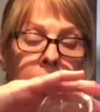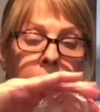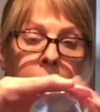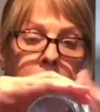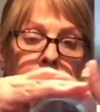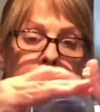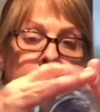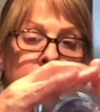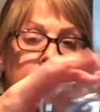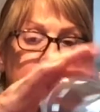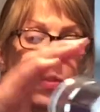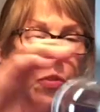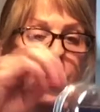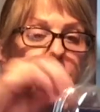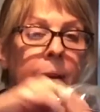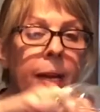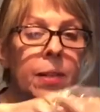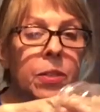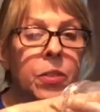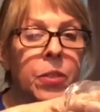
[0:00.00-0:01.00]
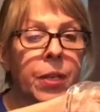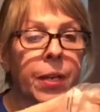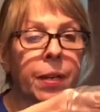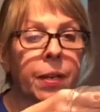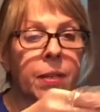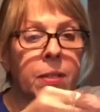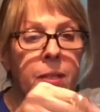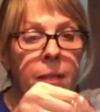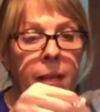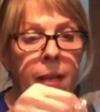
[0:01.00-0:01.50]
They're just dried
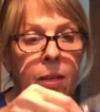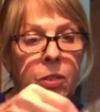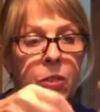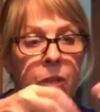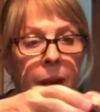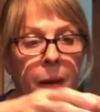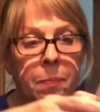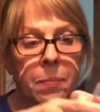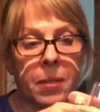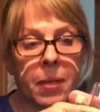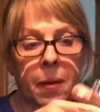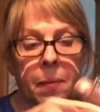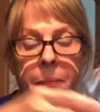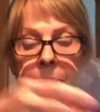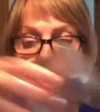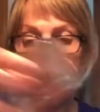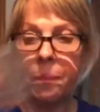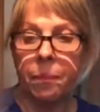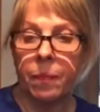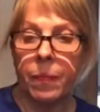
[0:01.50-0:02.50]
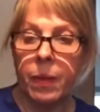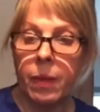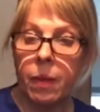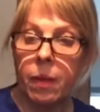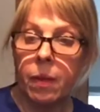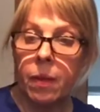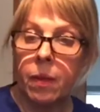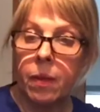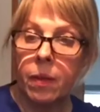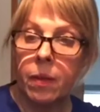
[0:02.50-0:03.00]
cherries that I chopped up.
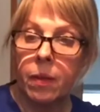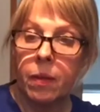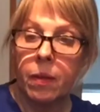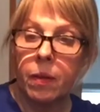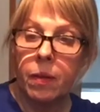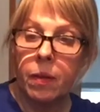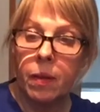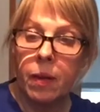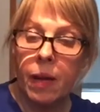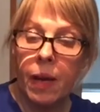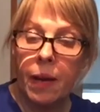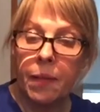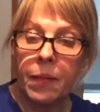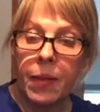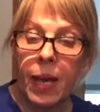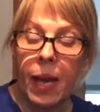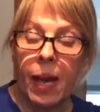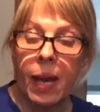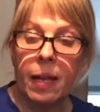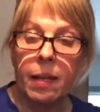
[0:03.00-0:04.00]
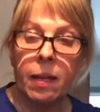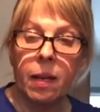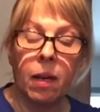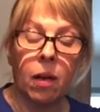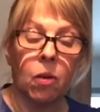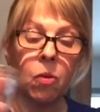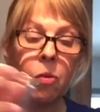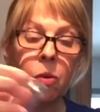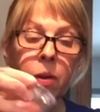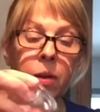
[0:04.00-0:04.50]
I've got
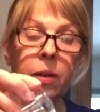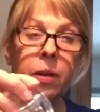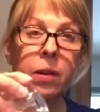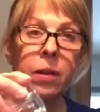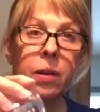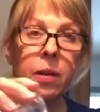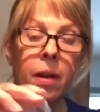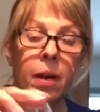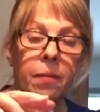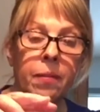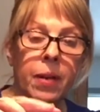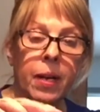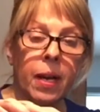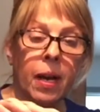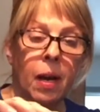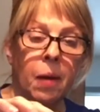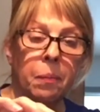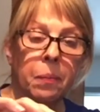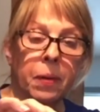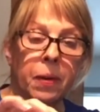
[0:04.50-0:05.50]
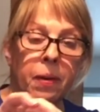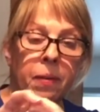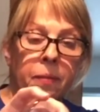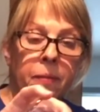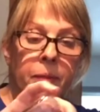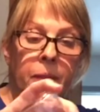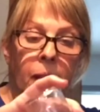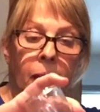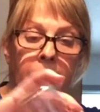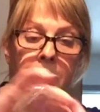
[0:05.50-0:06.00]
1/4 cup of
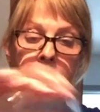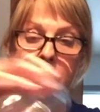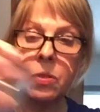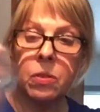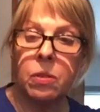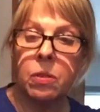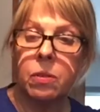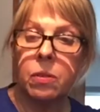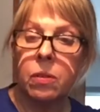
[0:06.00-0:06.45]
nuts.